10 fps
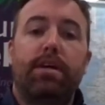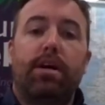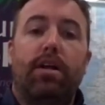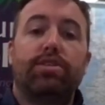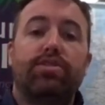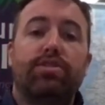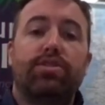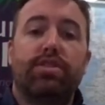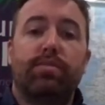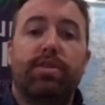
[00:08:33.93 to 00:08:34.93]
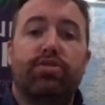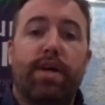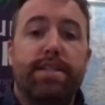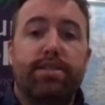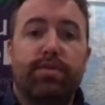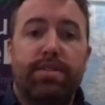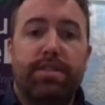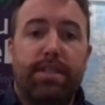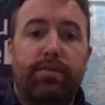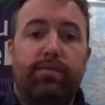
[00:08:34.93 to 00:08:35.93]
I'll just touch on some of the trends that we're
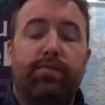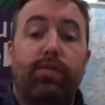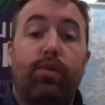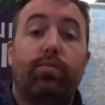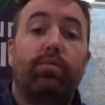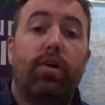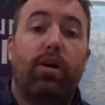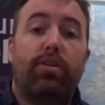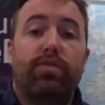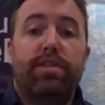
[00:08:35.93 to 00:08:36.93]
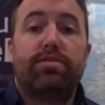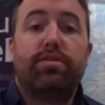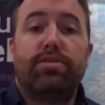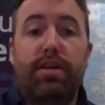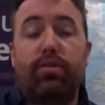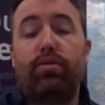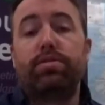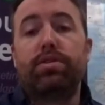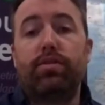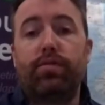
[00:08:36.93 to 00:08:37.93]
seeing from our research and
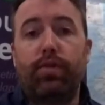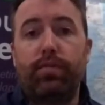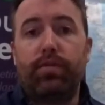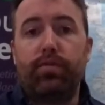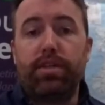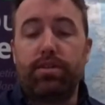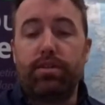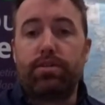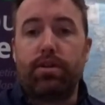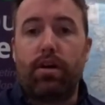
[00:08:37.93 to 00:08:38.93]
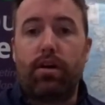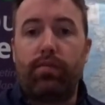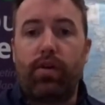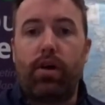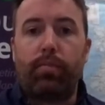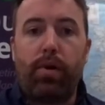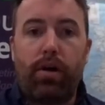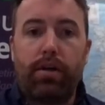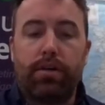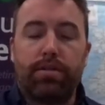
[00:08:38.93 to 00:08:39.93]
also from the research of our
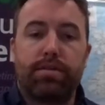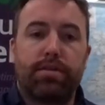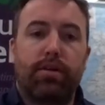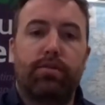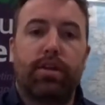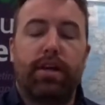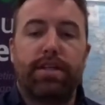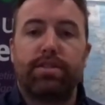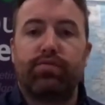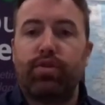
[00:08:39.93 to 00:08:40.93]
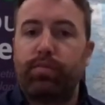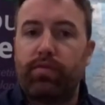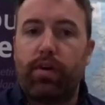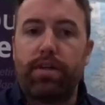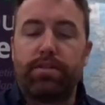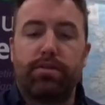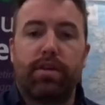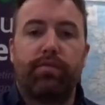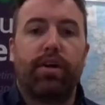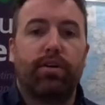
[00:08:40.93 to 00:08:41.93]
partners. So the likes of TripAdvisor,
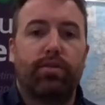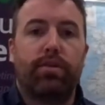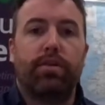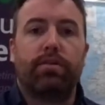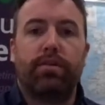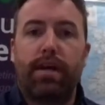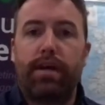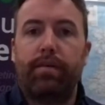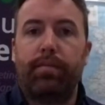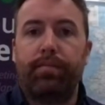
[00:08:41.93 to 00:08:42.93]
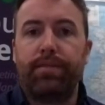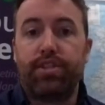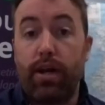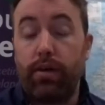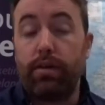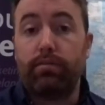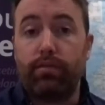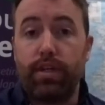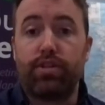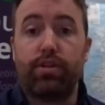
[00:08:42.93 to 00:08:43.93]
they're very good at sharing
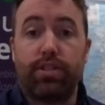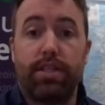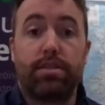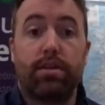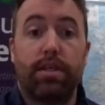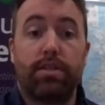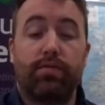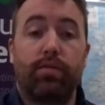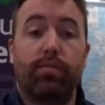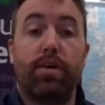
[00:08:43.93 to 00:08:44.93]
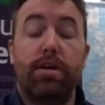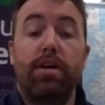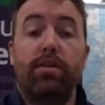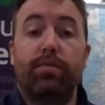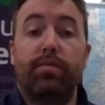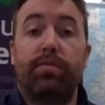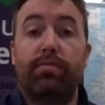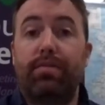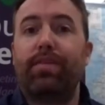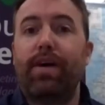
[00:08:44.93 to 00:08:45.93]
research and insights from the
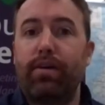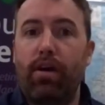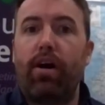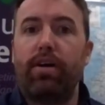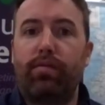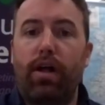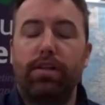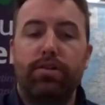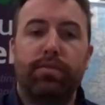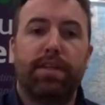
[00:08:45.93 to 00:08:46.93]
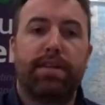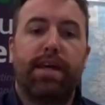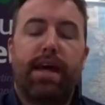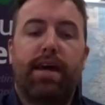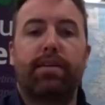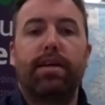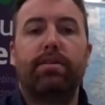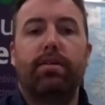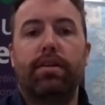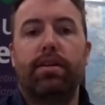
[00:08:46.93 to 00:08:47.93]
very high volume that they get
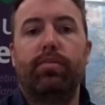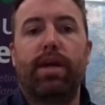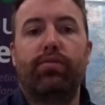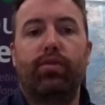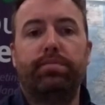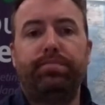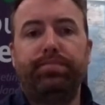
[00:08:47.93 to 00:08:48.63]
in on their platform.